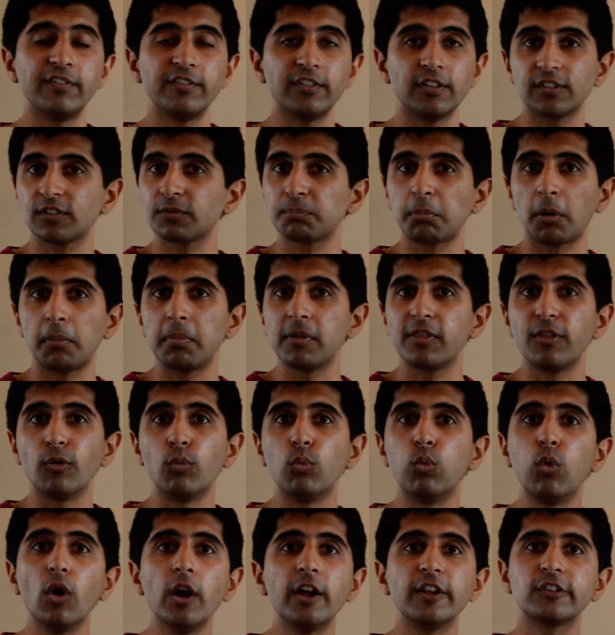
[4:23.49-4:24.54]
It's probably the
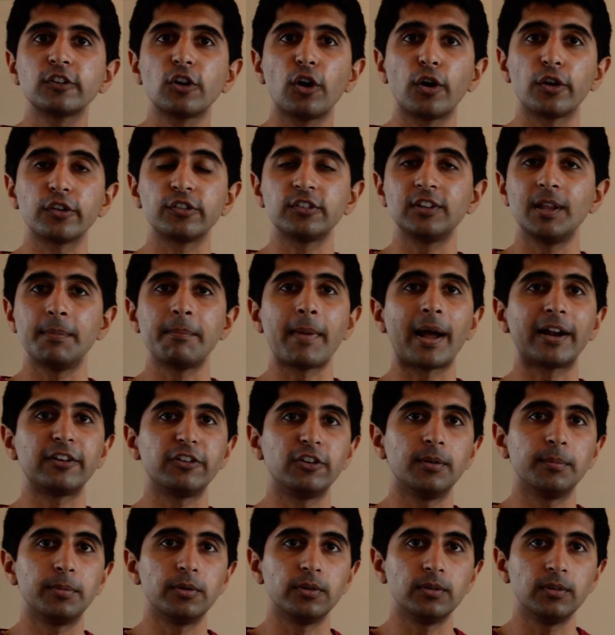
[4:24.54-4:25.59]
worst cost
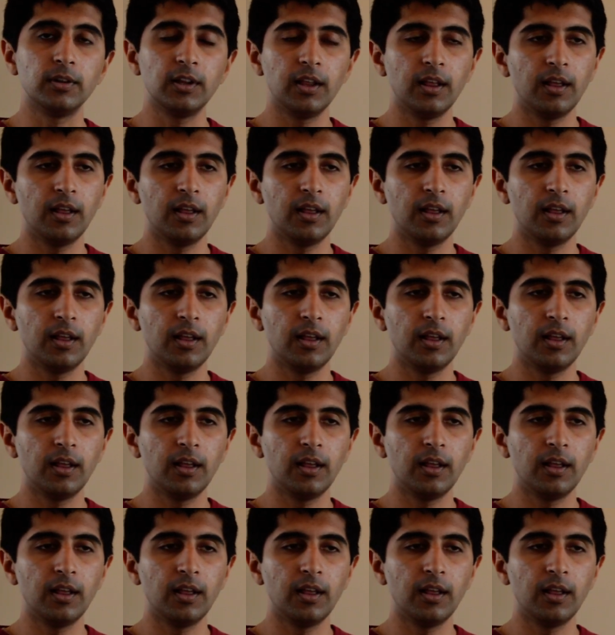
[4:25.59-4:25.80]
imaginable.